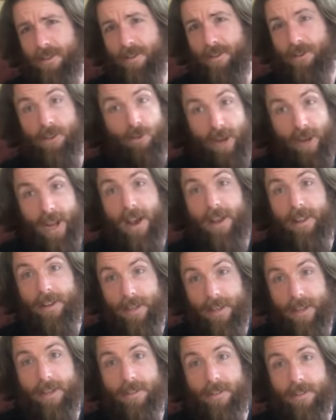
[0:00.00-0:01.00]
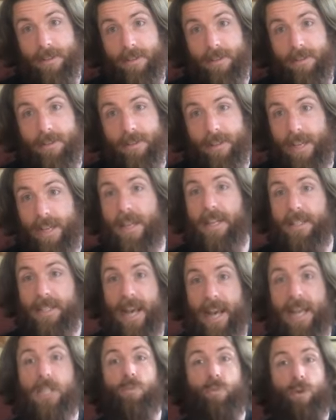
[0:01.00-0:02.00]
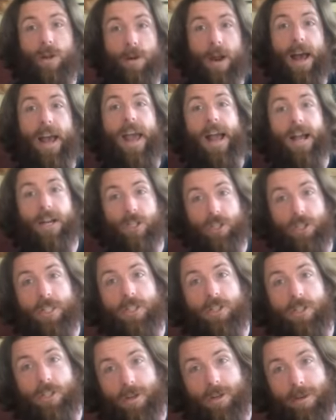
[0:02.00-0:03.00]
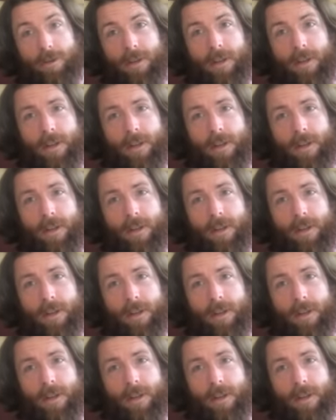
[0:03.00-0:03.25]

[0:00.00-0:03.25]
The reality is, like, because that's what I actually do.